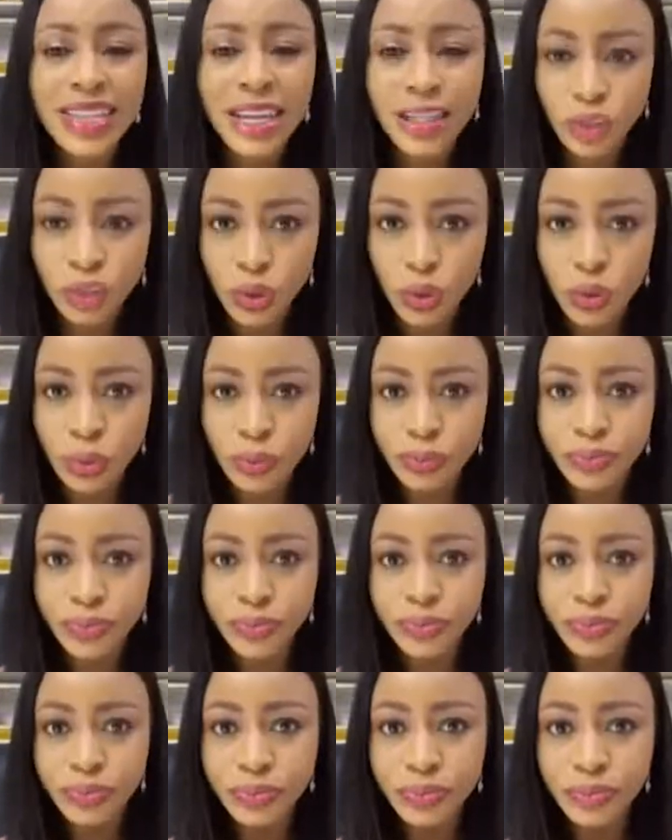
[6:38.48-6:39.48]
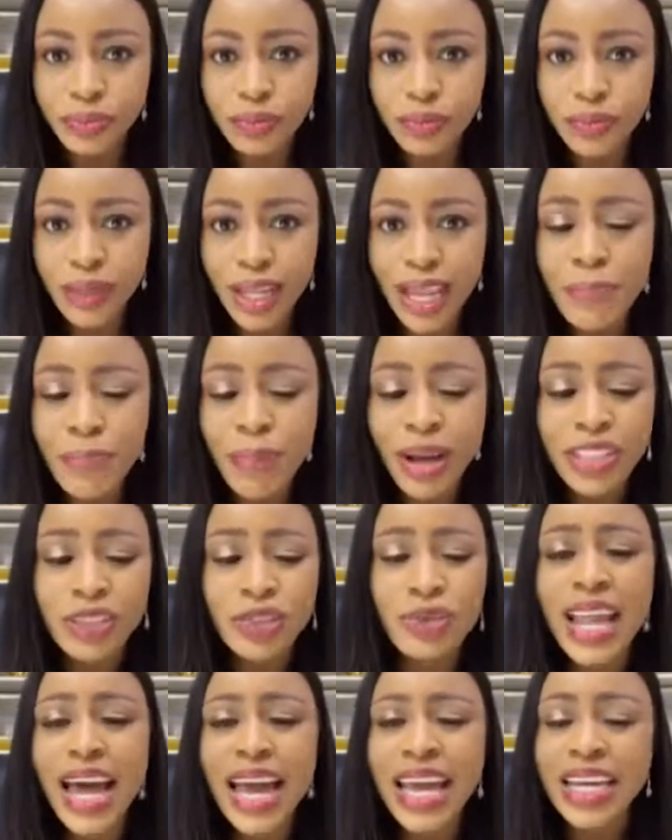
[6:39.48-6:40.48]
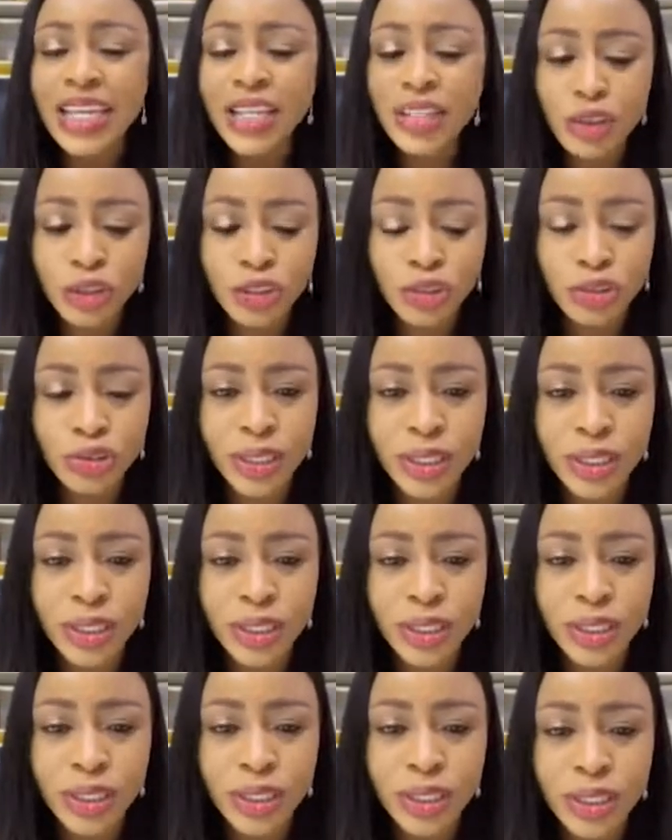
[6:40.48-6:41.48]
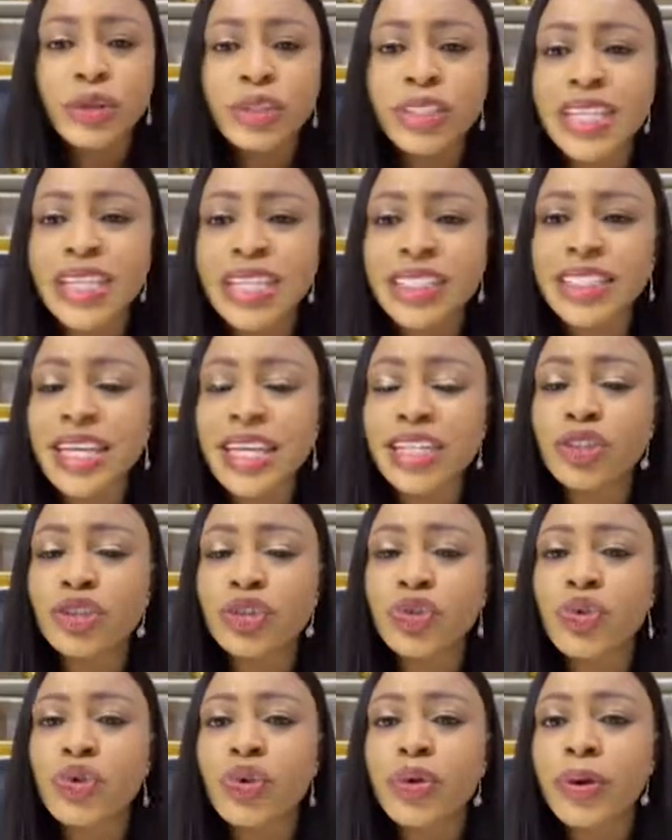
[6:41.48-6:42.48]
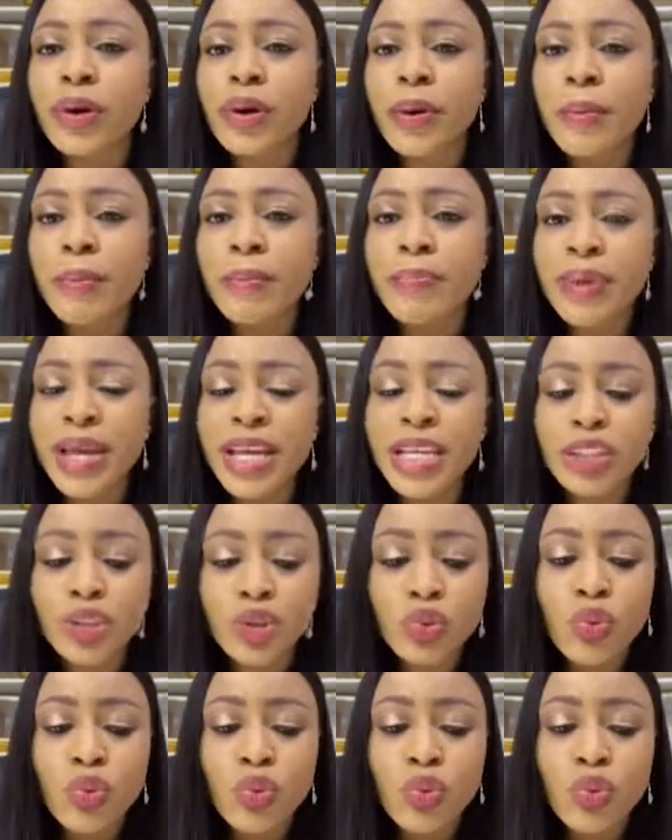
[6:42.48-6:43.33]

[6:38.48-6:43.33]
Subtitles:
a particular sector, a particular industry is projected to